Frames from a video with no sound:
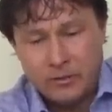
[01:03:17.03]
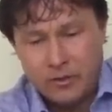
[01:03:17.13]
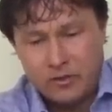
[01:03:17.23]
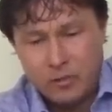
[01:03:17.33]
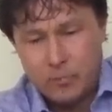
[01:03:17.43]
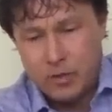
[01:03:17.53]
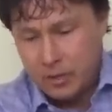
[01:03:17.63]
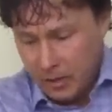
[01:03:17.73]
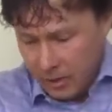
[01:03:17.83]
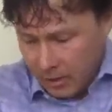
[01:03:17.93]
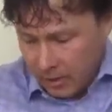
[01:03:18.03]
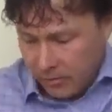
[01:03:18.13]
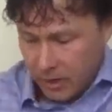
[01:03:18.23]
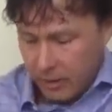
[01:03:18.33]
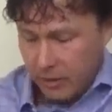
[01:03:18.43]
This, to me,
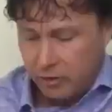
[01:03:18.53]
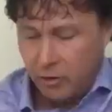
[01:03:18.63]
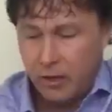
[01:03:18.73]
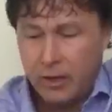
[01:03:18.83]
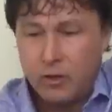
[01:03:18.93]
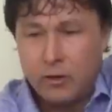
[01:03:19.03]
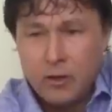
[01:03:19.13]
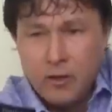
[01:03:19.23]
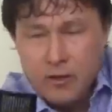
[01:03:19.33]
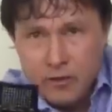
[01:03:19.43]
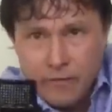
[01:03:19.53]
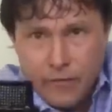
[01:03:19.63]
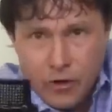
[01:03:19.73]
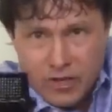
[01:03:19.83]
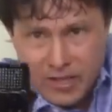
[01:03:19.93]
is not good. So, like, look,
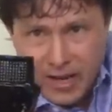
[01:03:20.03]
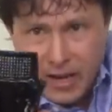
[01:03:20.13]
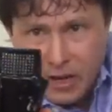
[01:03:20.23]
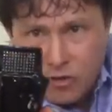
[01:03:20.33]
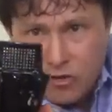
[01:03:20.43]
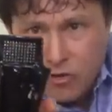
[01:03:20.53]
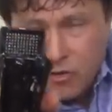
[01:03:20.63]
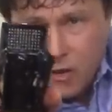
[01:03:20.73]
first stage,